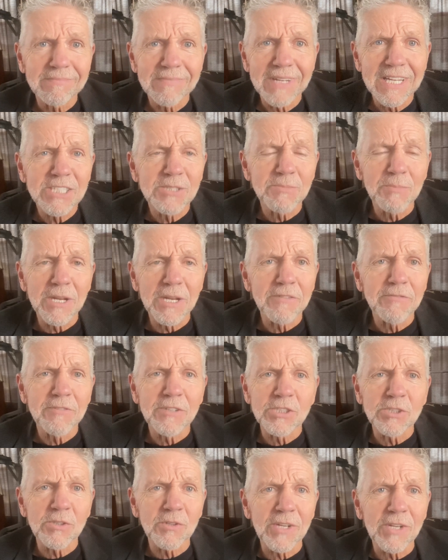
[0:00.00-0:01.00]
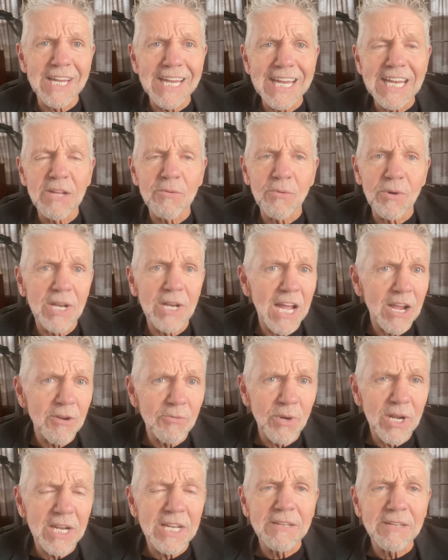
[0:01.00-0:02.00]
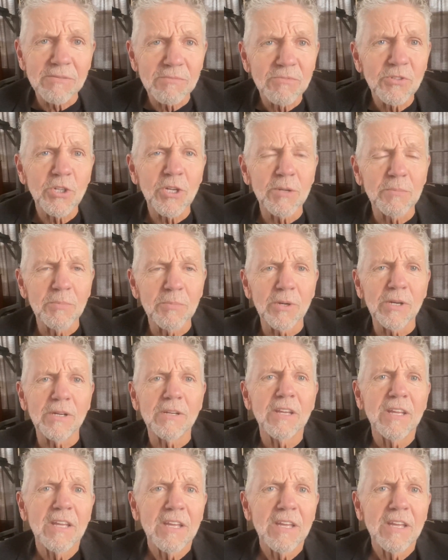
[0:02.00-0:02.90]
it's beneficial to anyone. I read it. Good book.